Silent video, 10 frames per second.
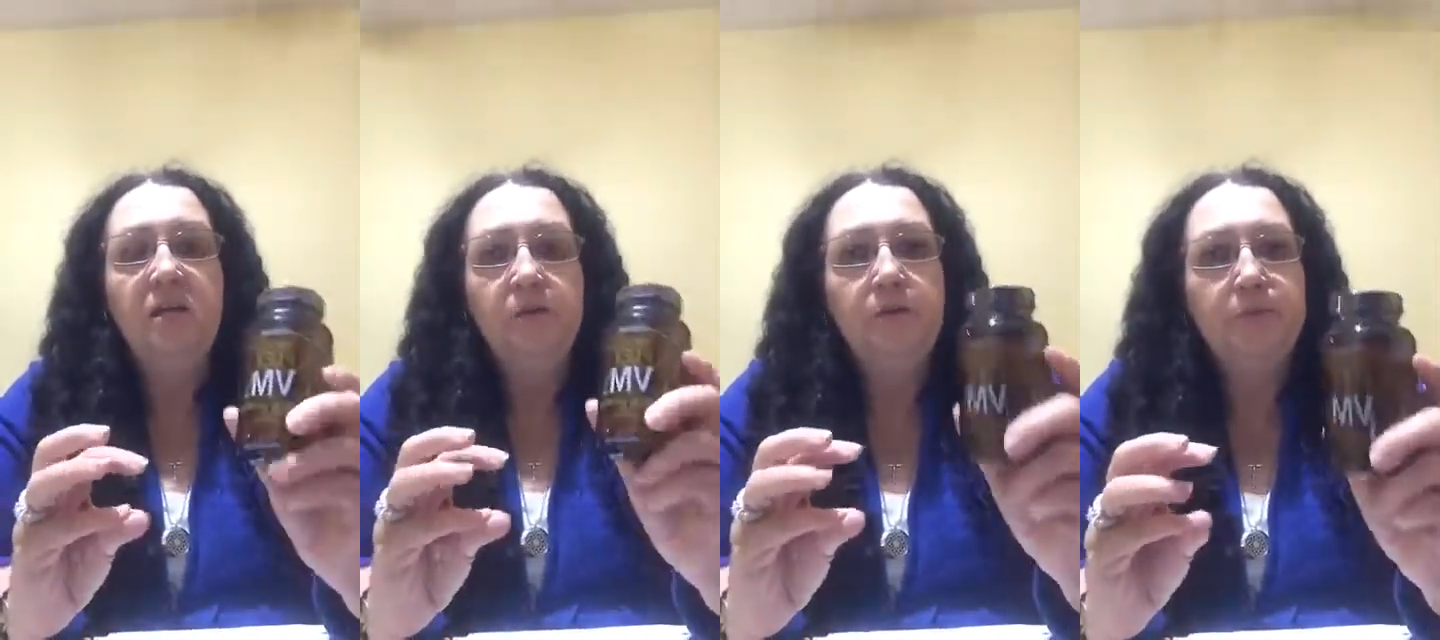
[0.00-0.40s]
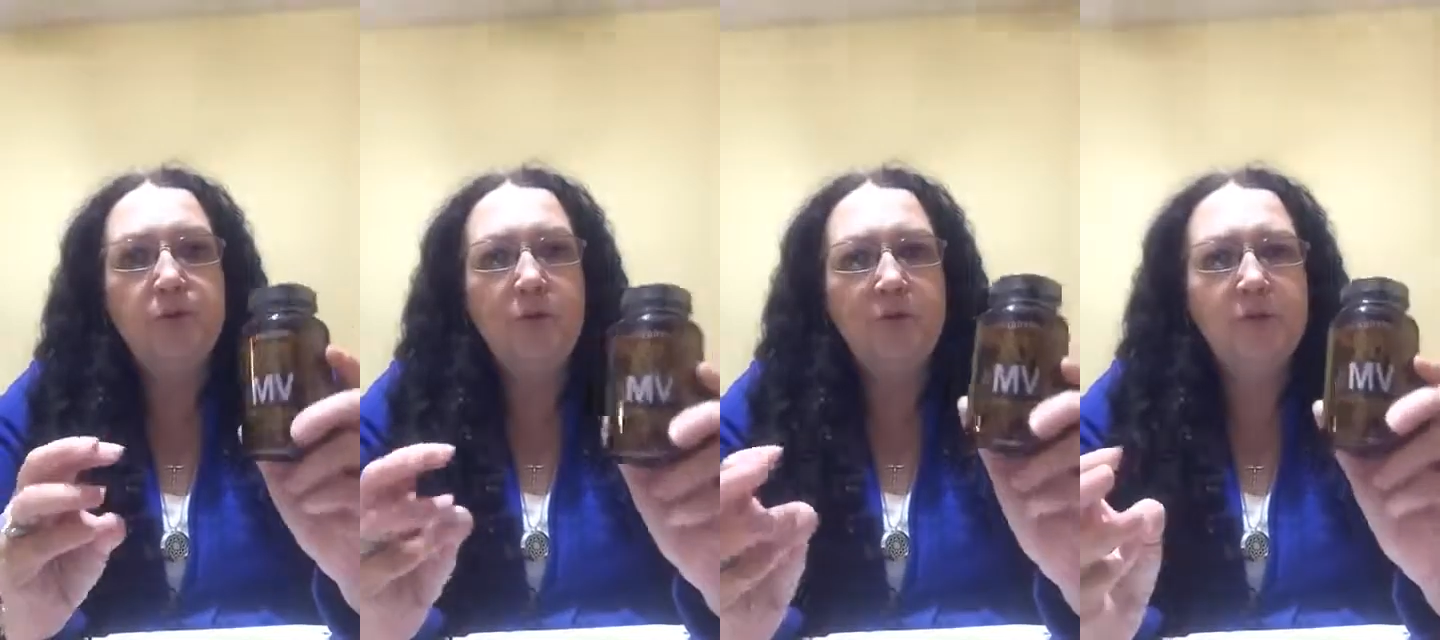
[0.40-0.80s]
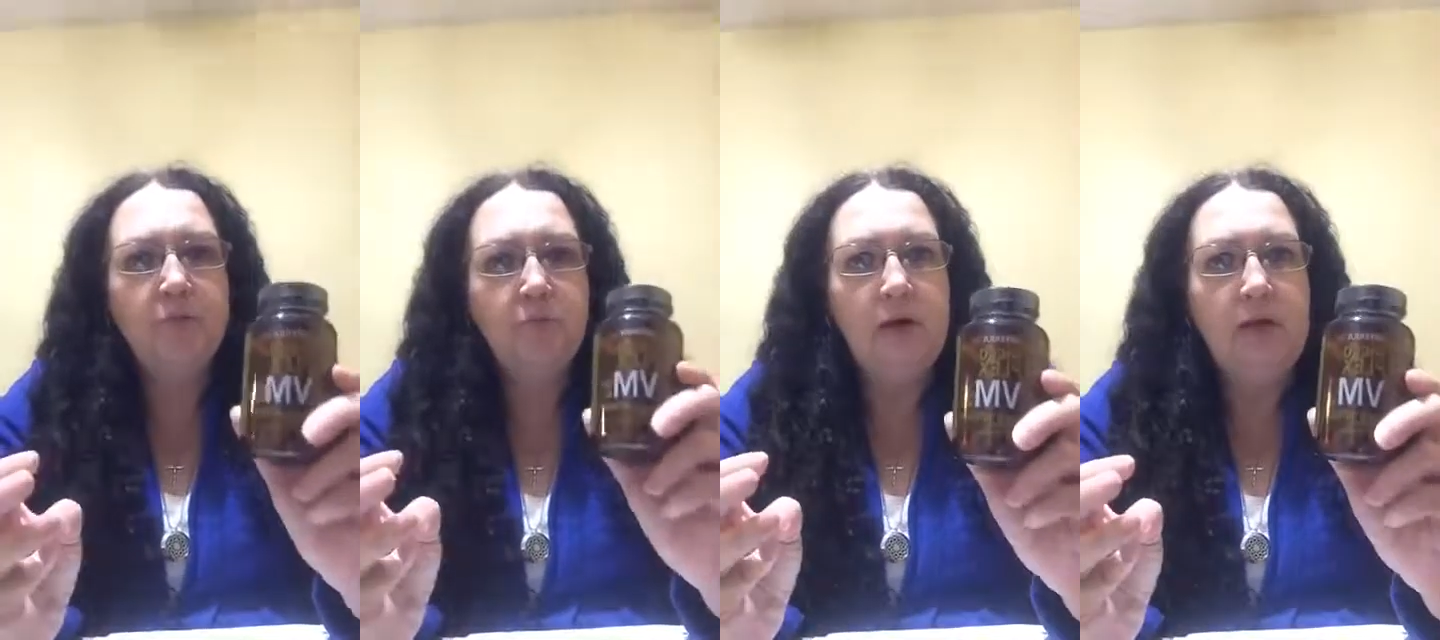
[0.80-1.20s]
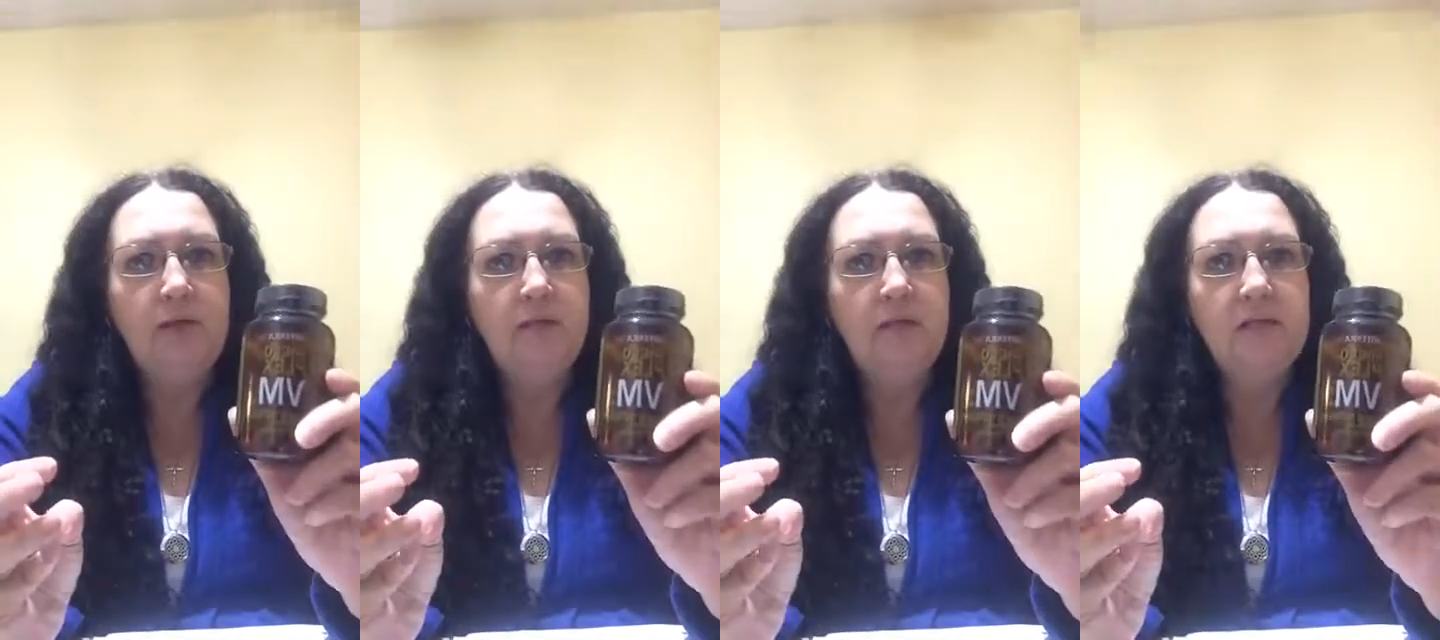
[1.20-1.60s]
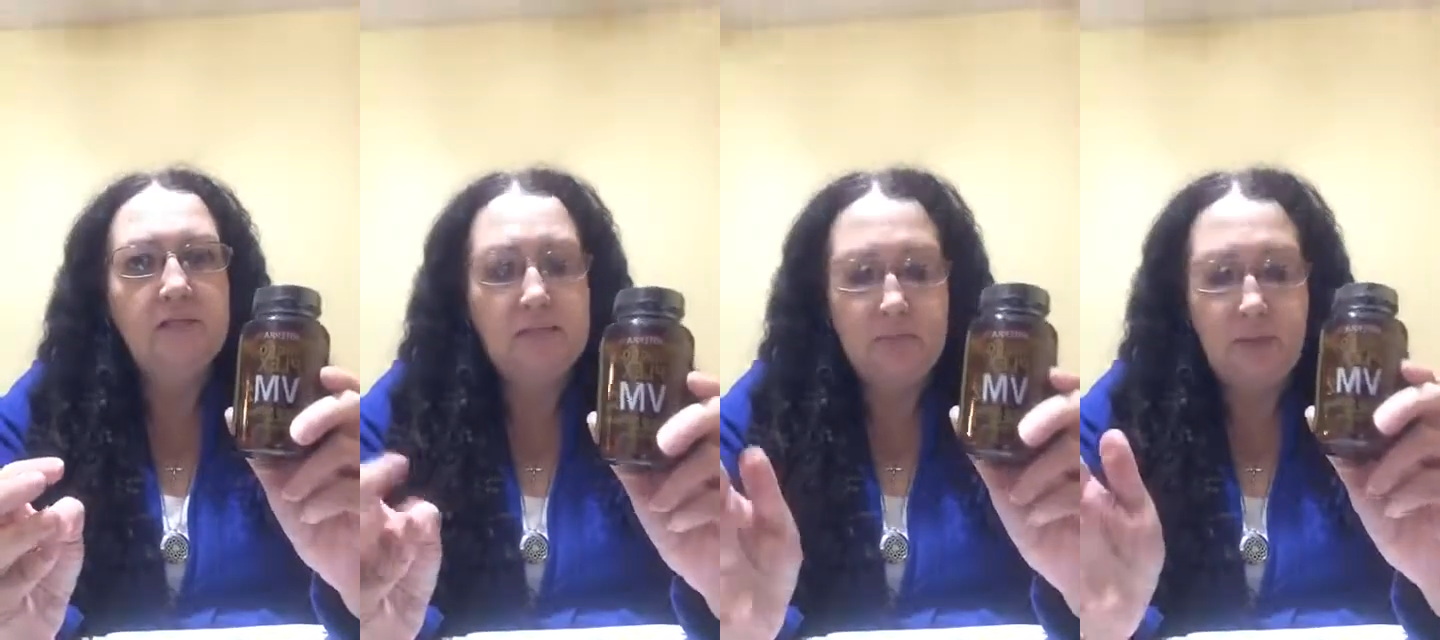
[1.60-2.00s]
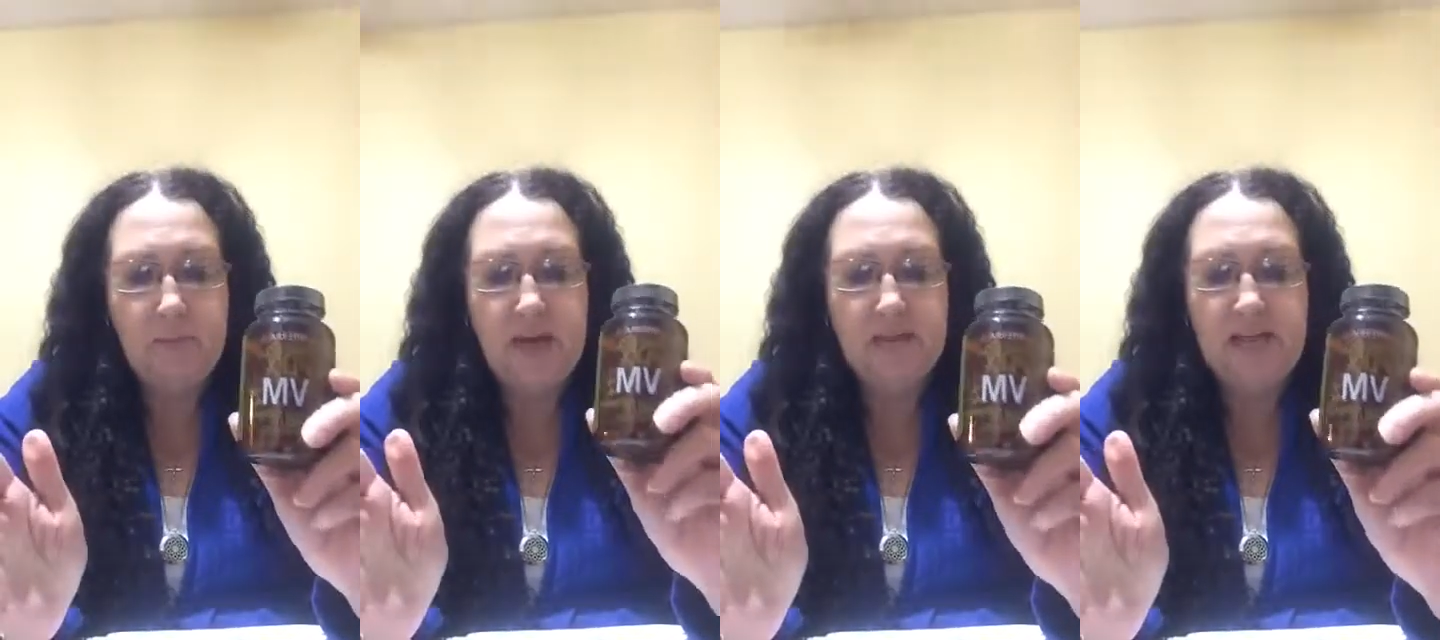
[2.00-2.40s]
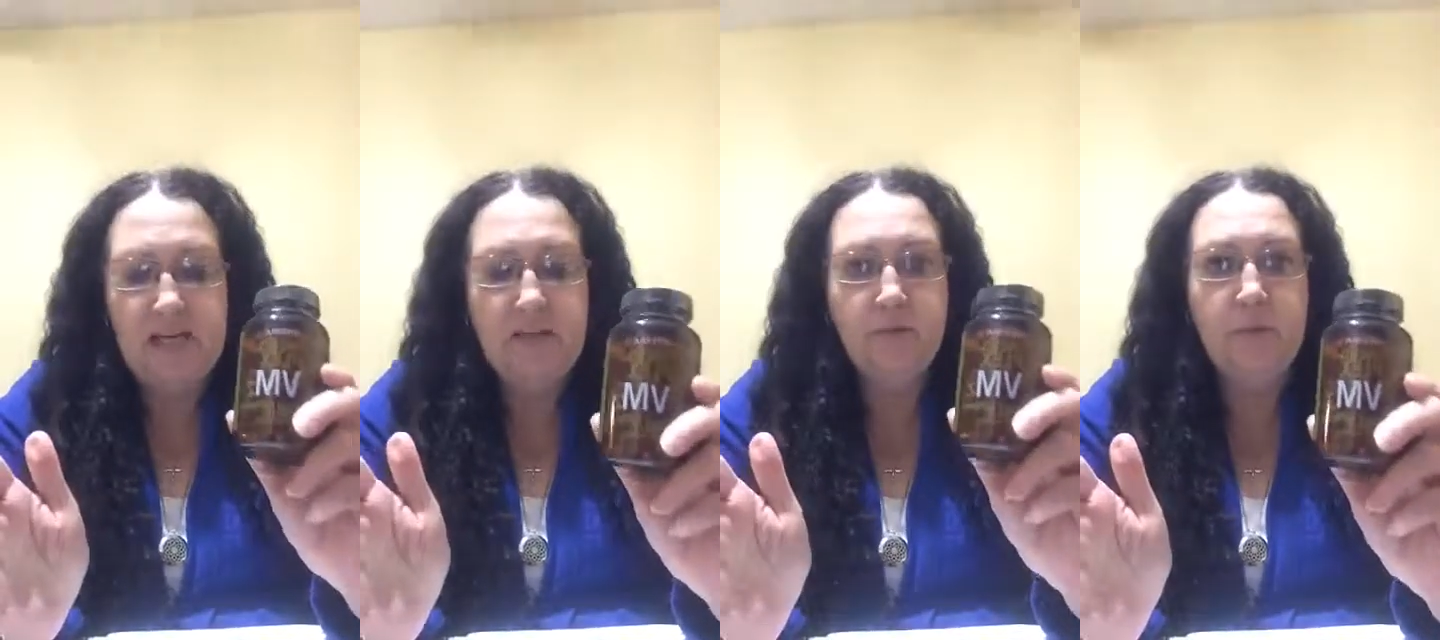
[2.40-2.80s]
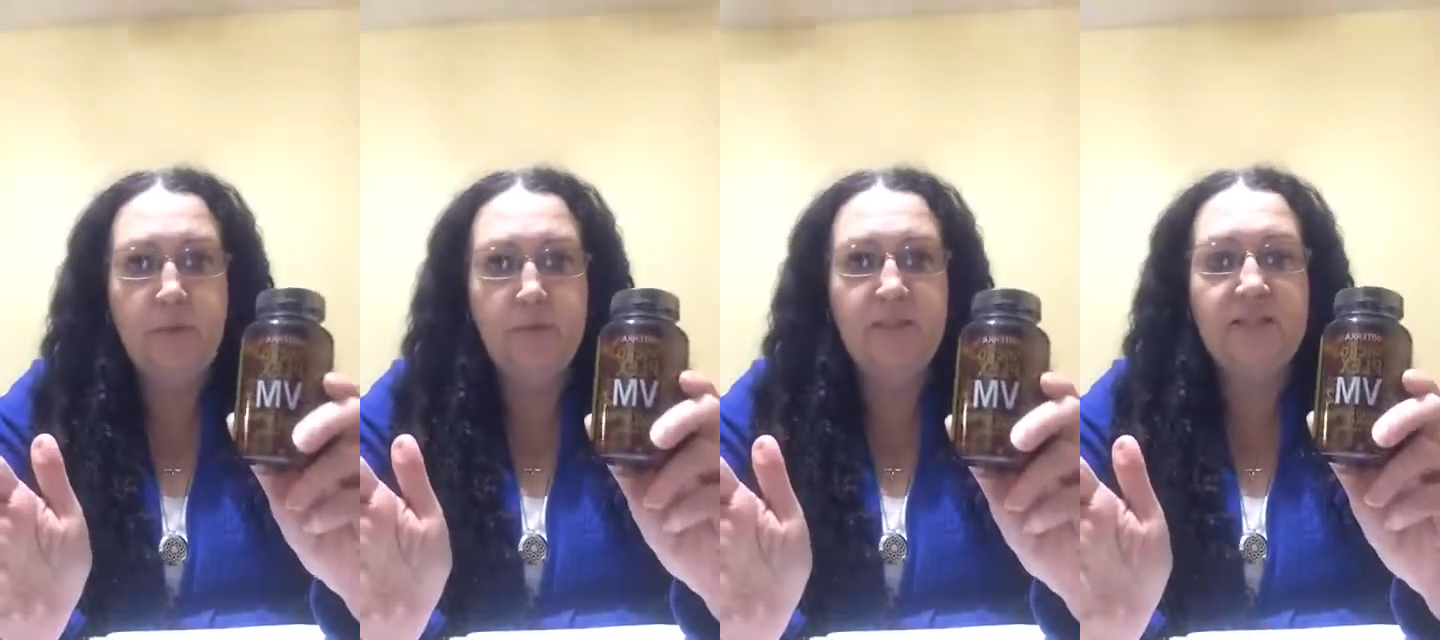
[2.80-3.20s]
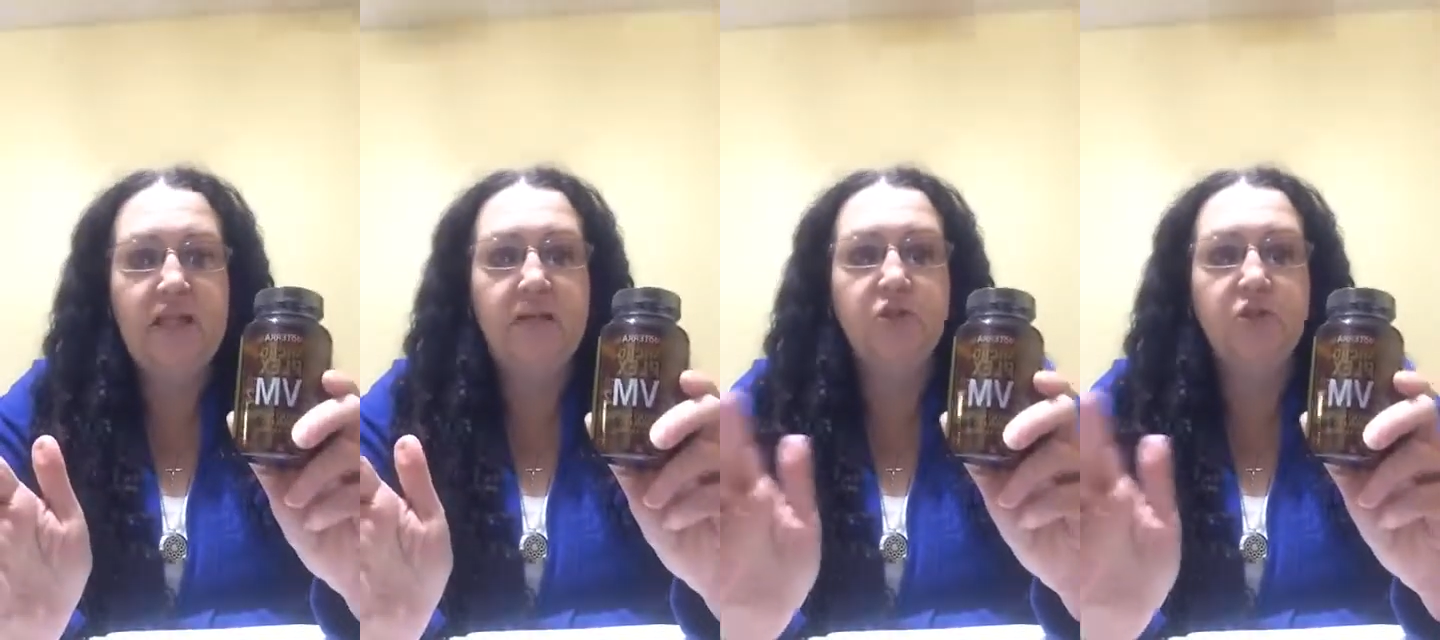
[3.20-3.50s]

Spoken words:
the absorption rate is said to be about 93%.